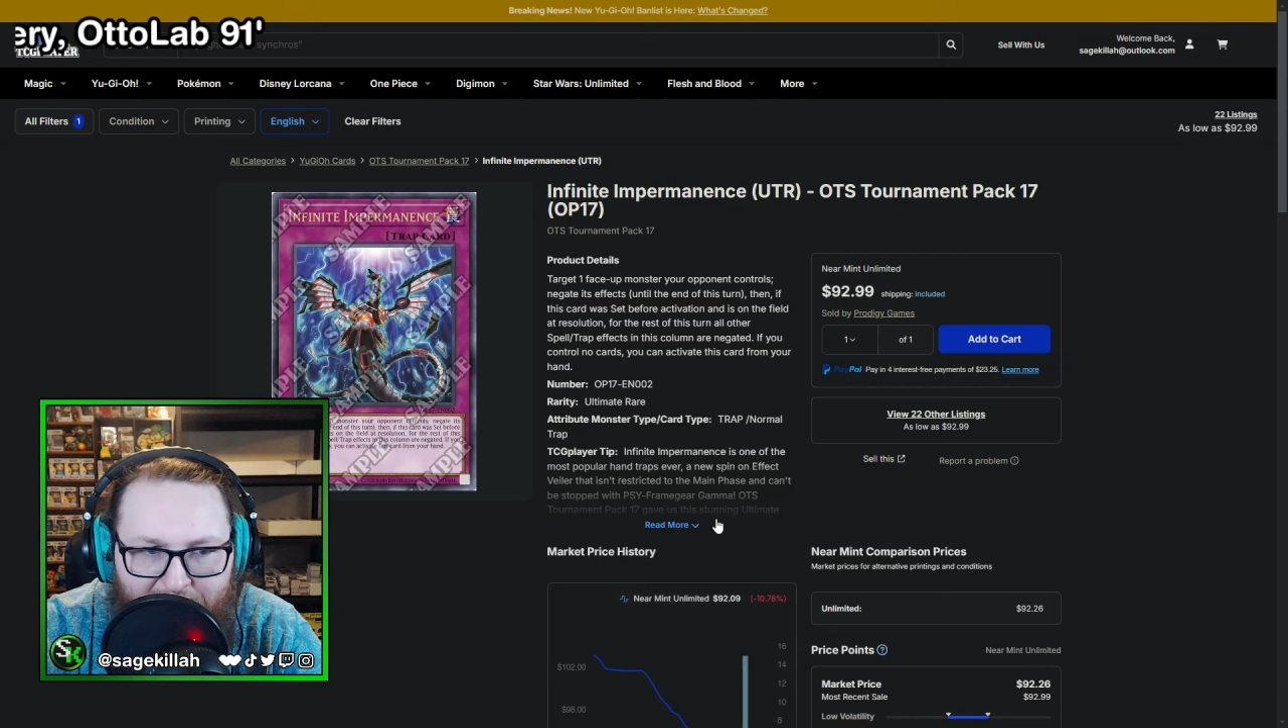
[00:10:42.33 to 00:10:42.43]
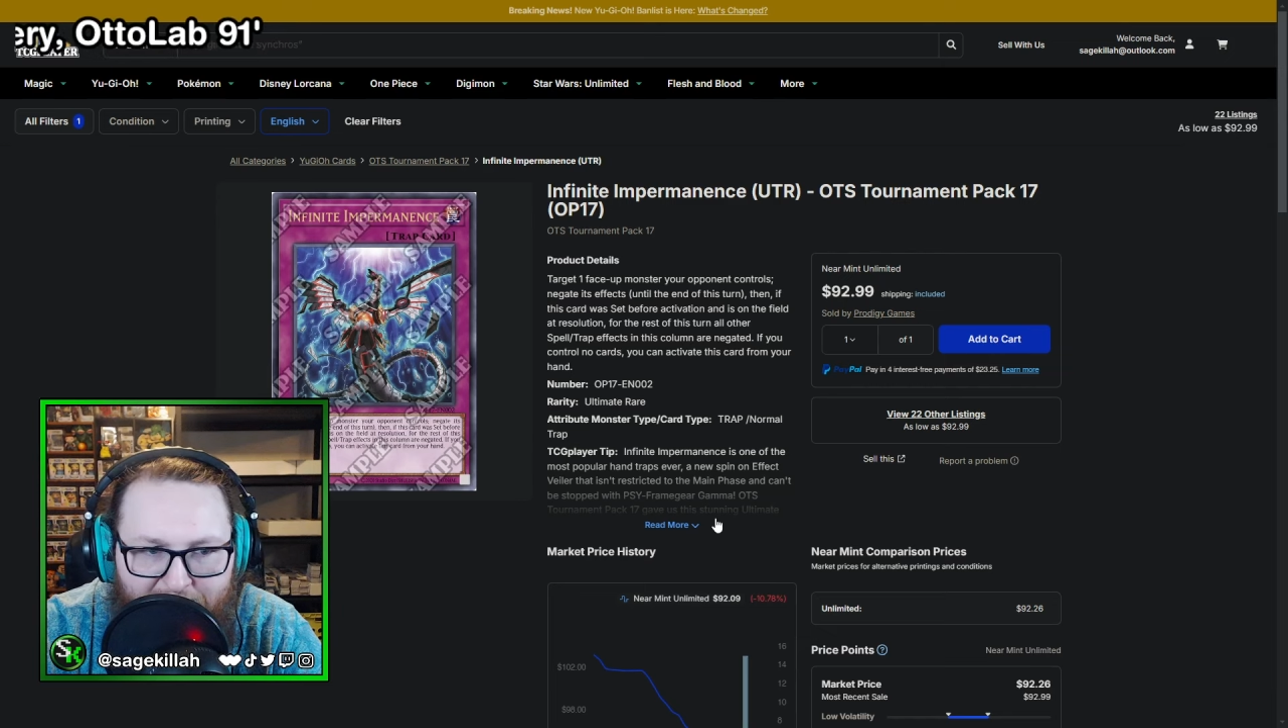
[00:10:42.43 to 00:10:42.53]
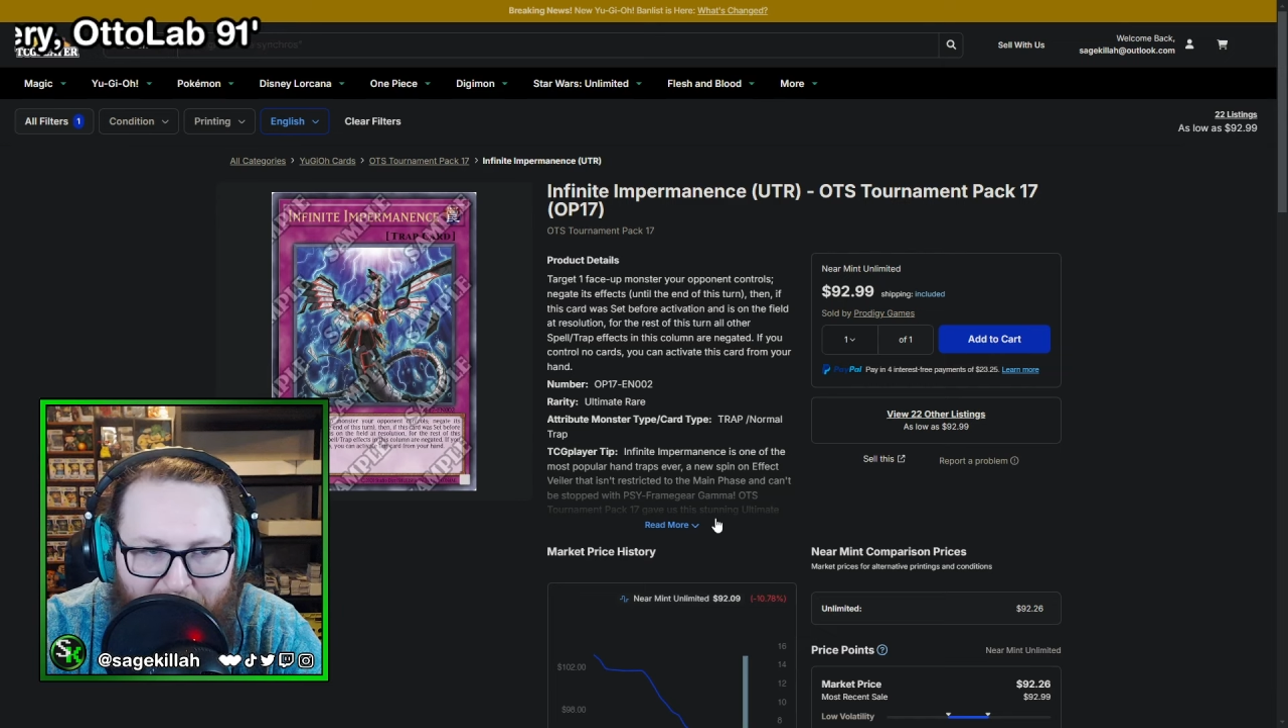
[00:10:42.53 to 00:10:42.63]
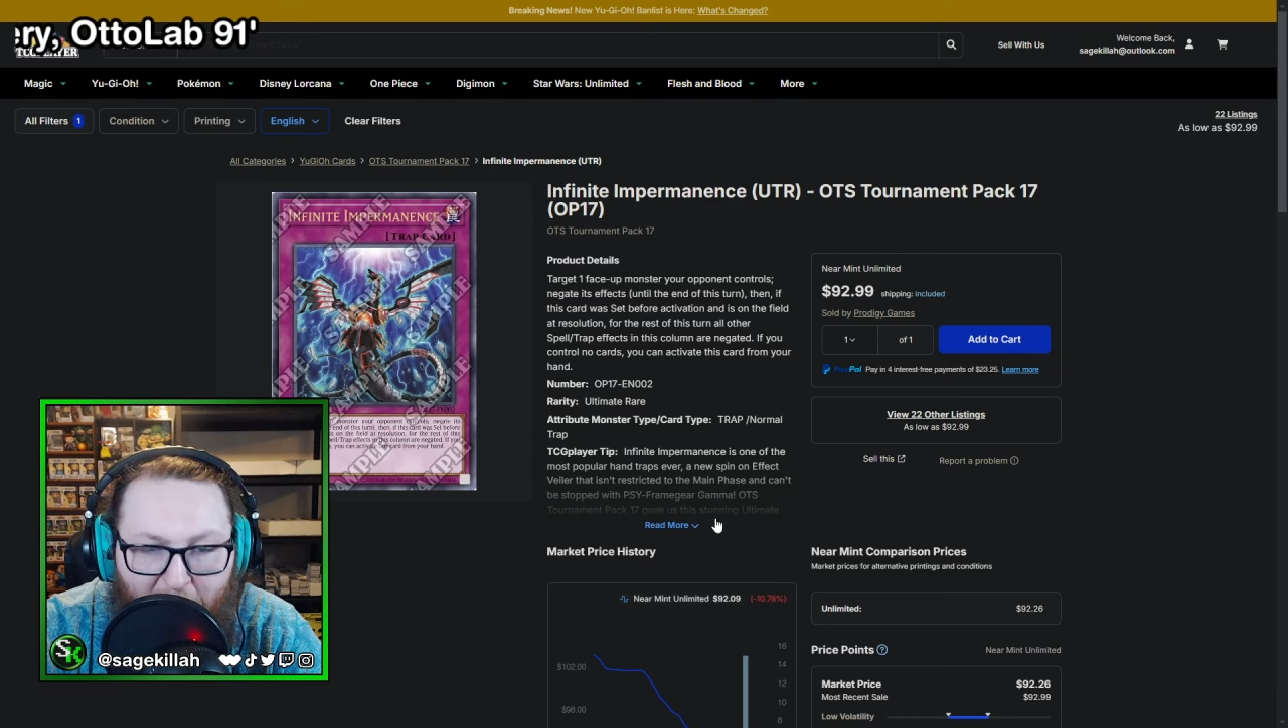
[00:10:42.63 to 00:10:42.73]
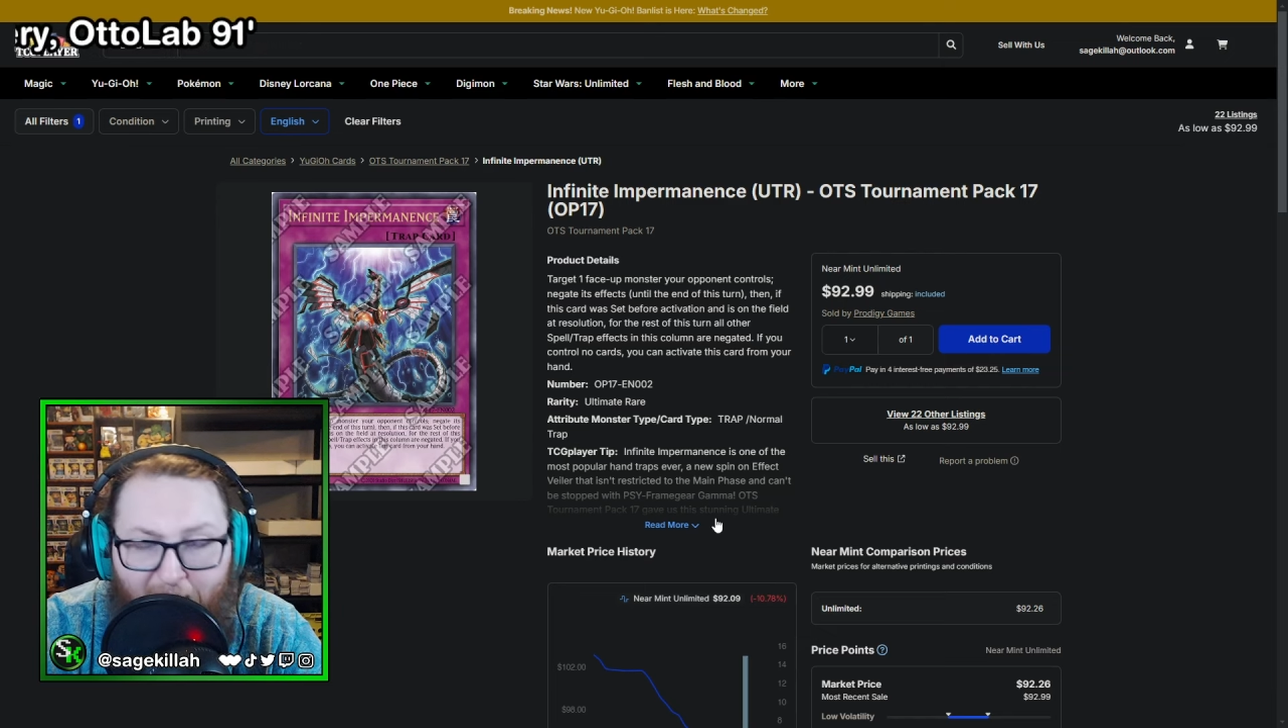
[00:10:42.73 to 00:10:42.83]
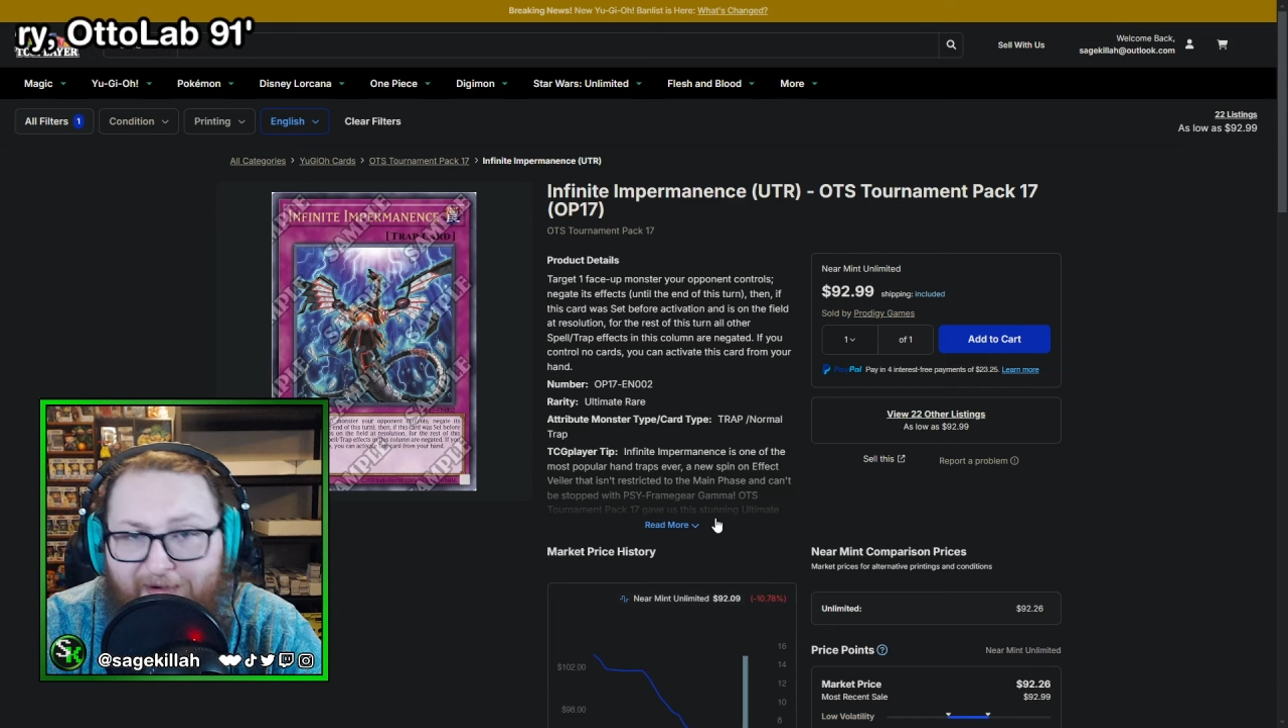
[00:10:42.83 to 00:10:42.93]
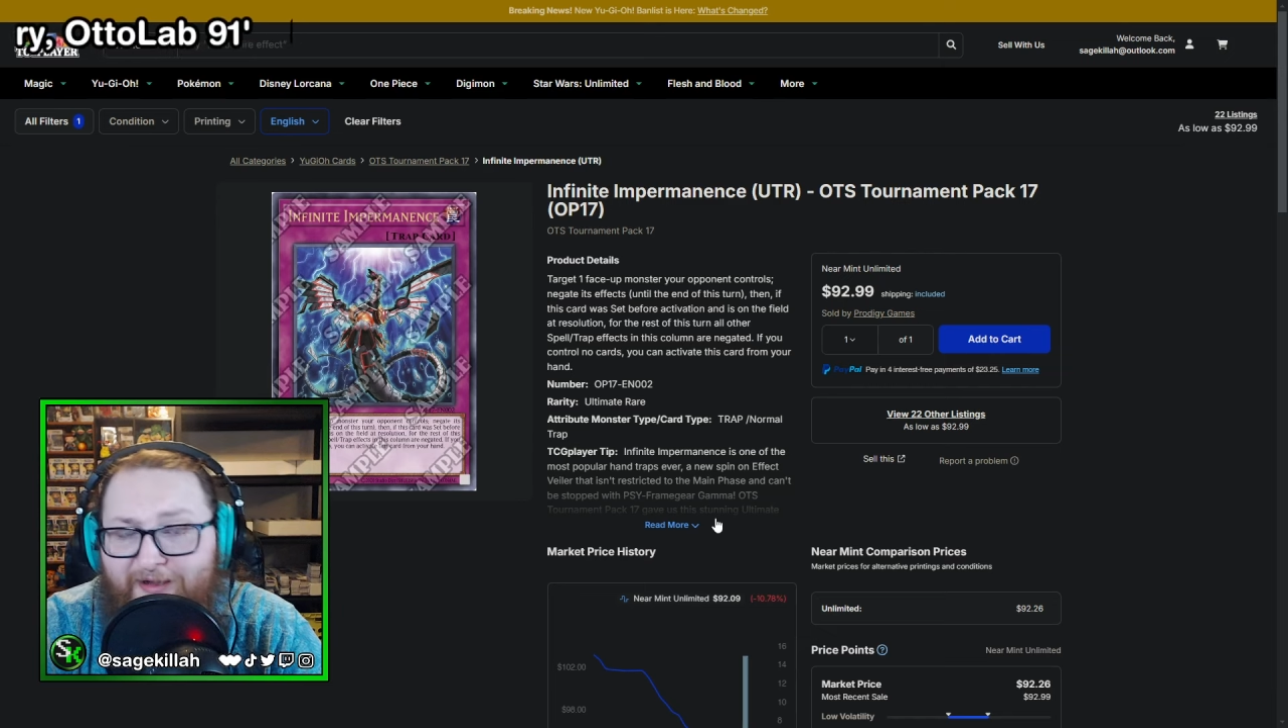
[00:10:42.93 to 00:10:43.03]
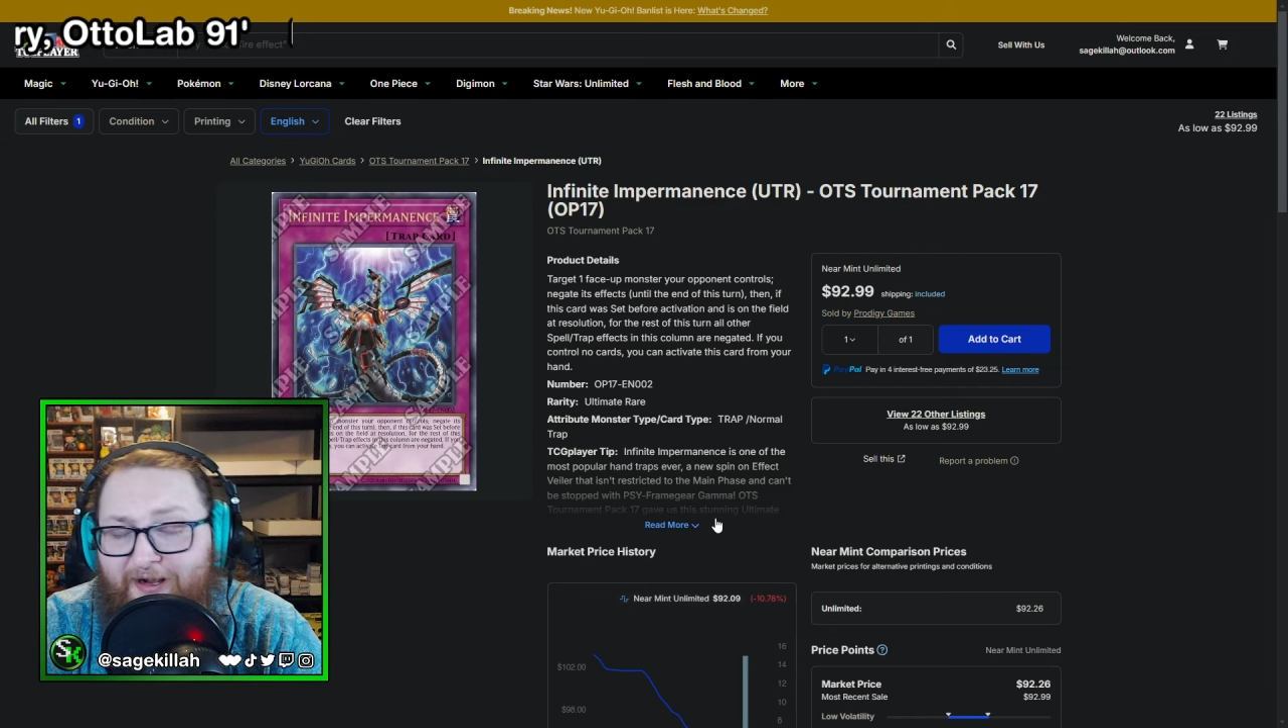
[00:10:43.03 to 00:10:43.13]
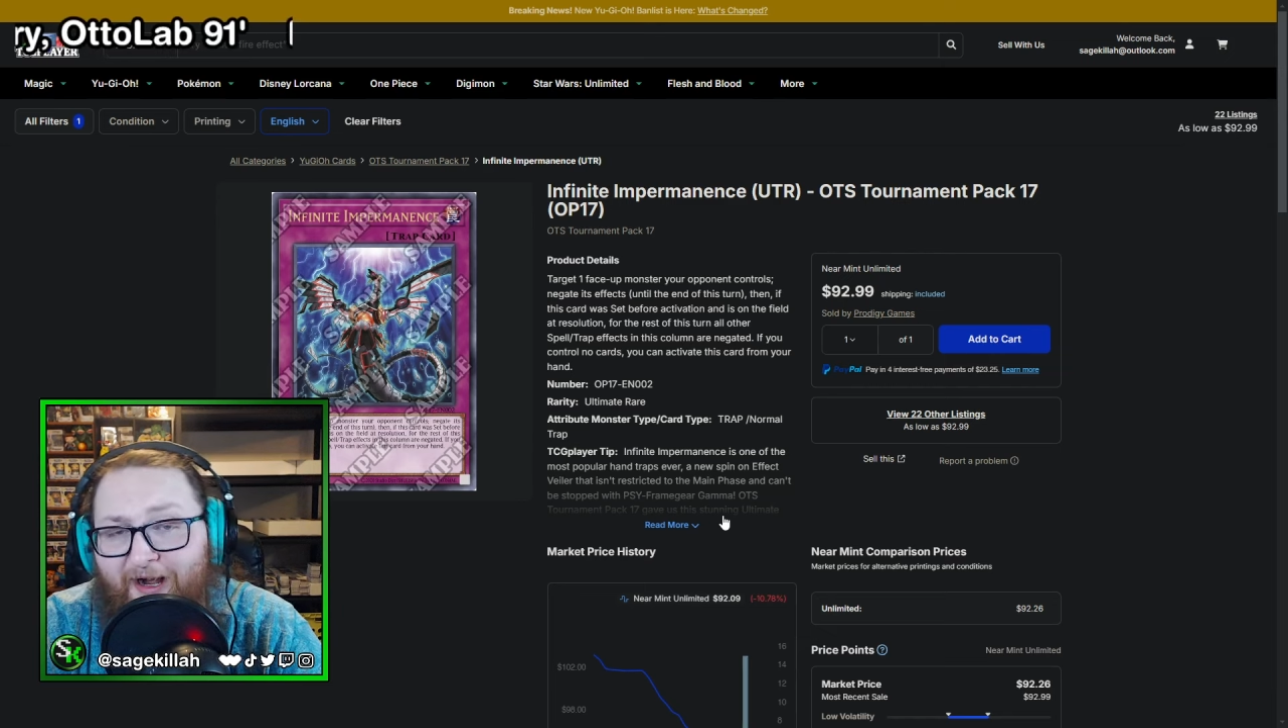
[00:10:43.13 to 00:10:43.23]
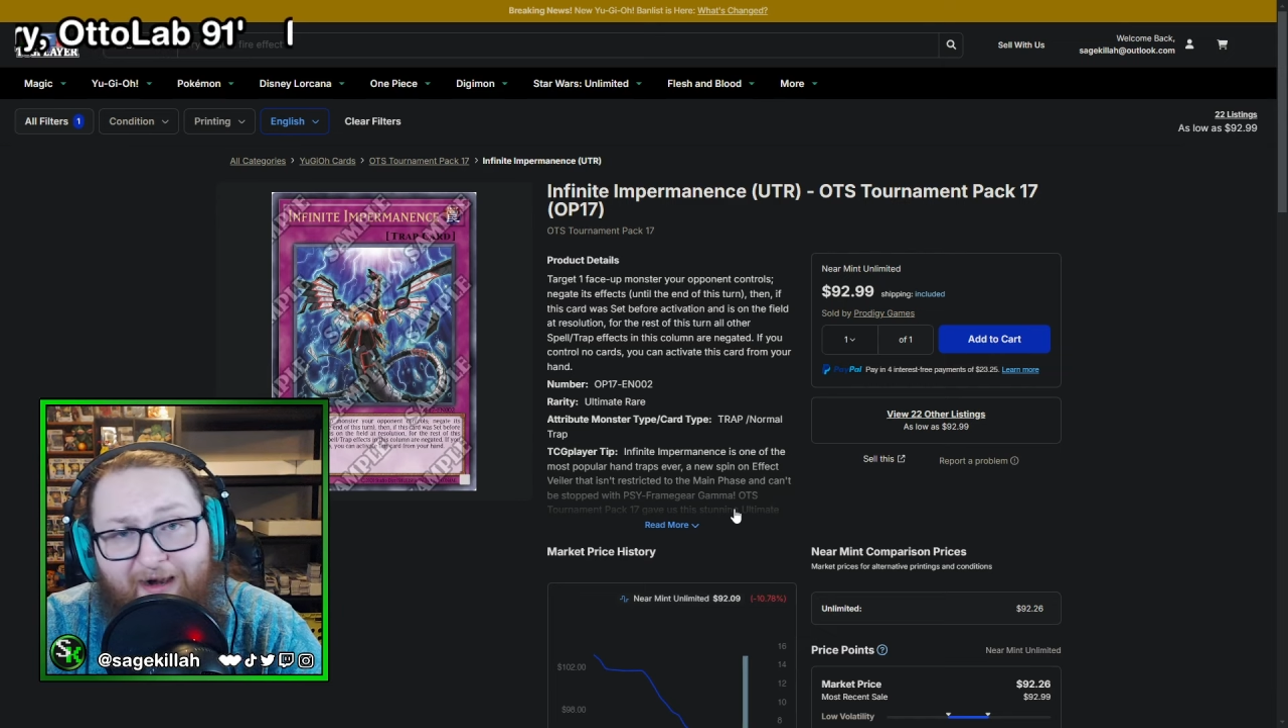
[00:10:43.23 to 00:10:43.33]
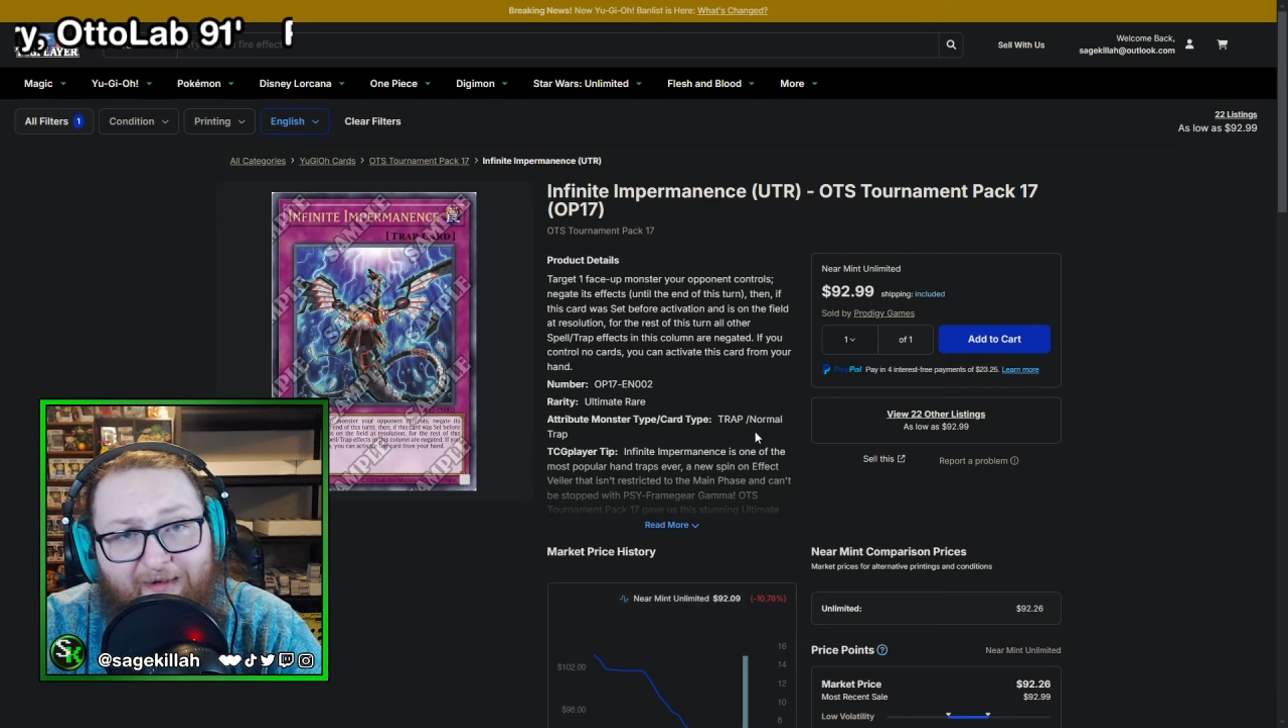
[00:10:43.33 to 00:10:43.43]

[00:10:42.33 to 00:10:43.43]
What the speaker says: Honest to God,